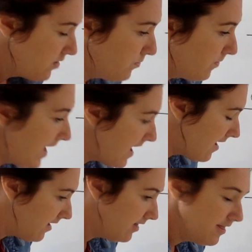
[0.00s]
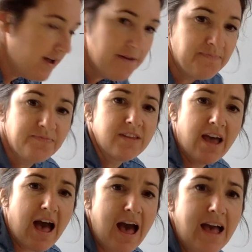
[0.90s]
Well,
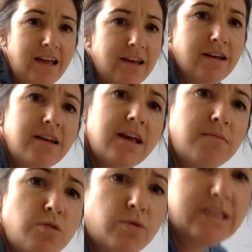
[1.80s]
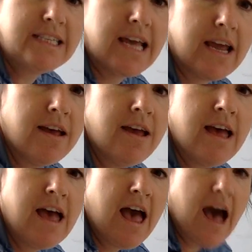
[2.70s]
I am noticing
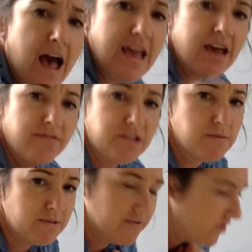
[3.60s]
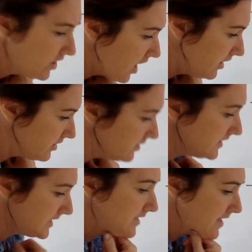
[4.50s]
I have some different
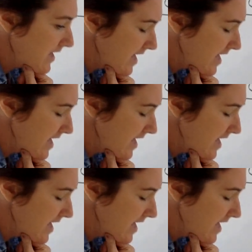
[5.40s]
colors